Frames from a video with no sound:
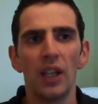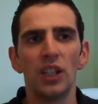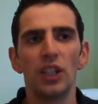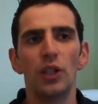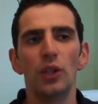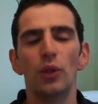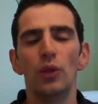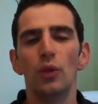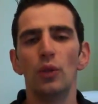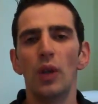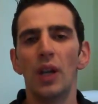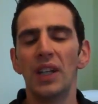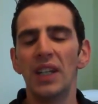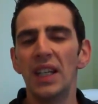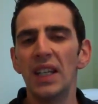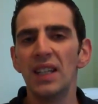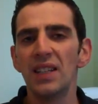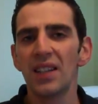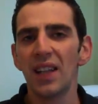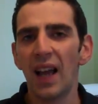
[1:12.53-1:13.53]
You
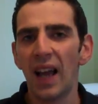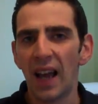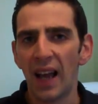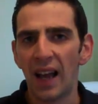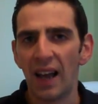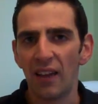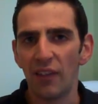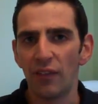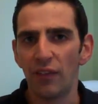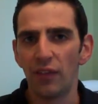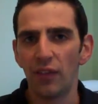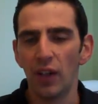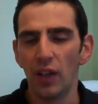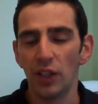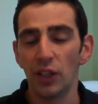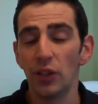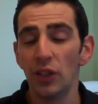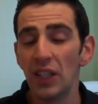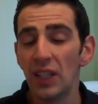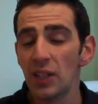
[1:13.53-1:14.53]
need
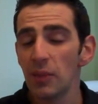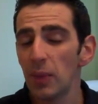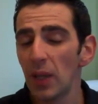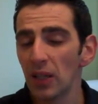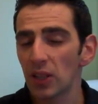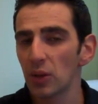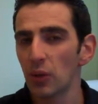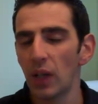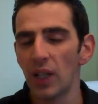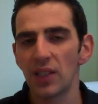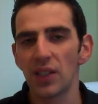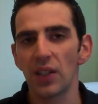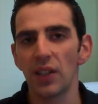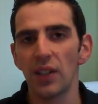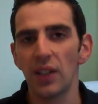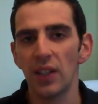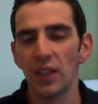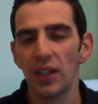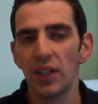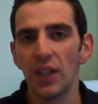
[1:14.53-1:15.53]
to be able to
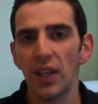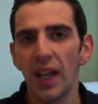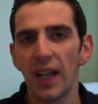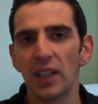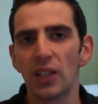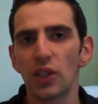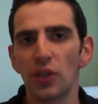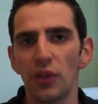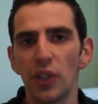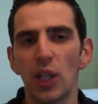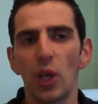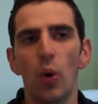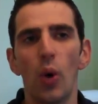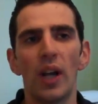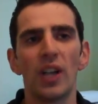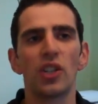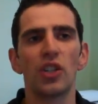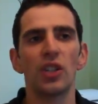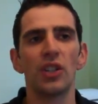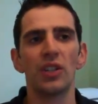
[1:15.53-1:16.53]
answer the next three
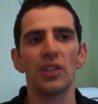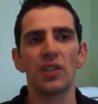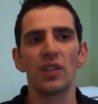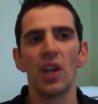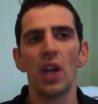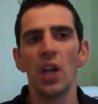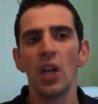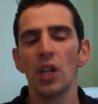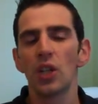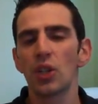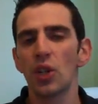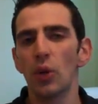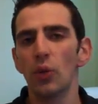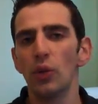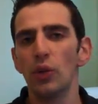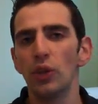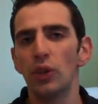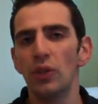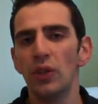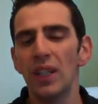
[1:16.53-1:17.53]
questions.
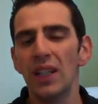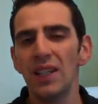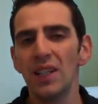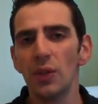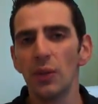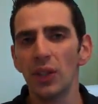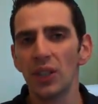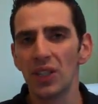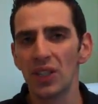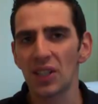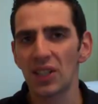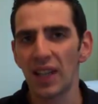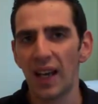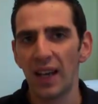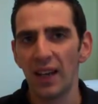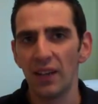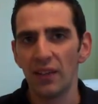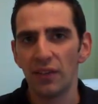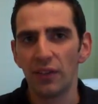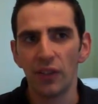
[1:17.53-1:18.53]
So you need to
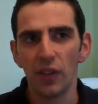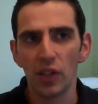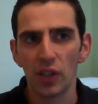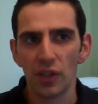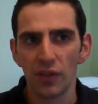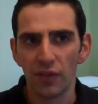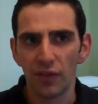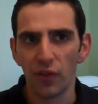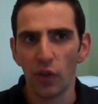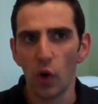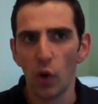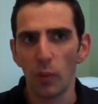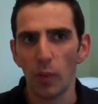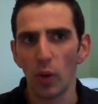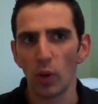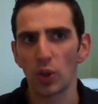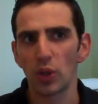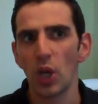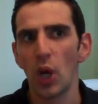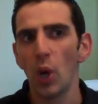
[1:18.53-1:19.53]
understand first and
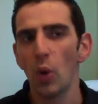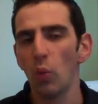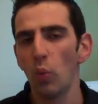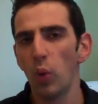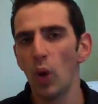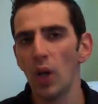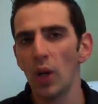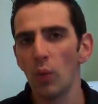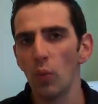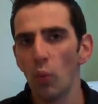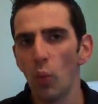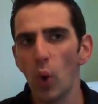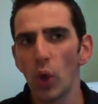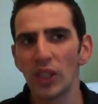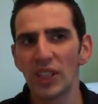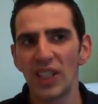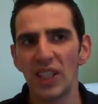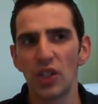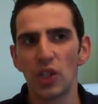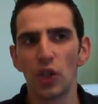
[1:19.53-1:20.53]
foremost, one,
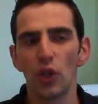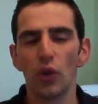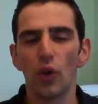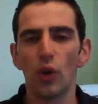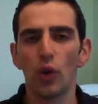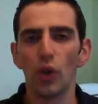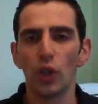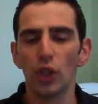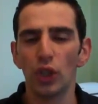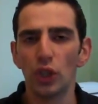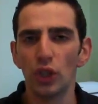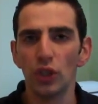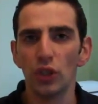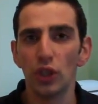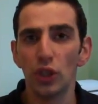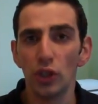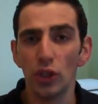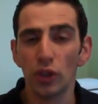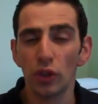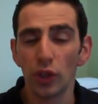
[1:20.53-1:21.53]
what is your
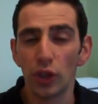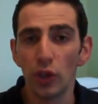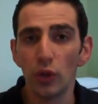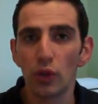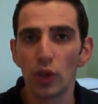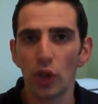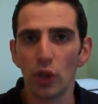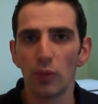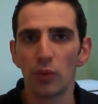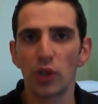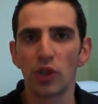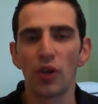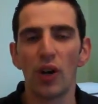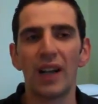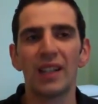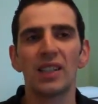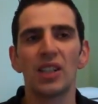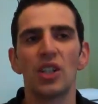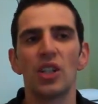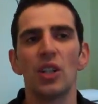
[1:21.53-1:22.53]
YouTube
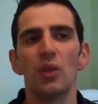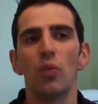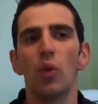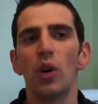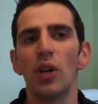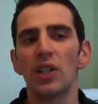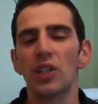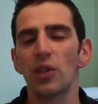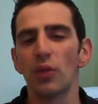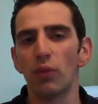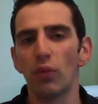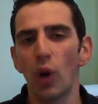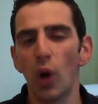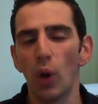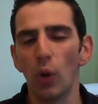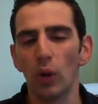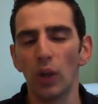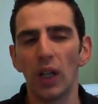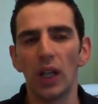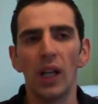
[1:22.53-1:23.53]
strategy? What is the
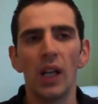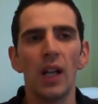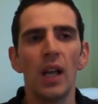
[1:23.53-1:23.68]
role?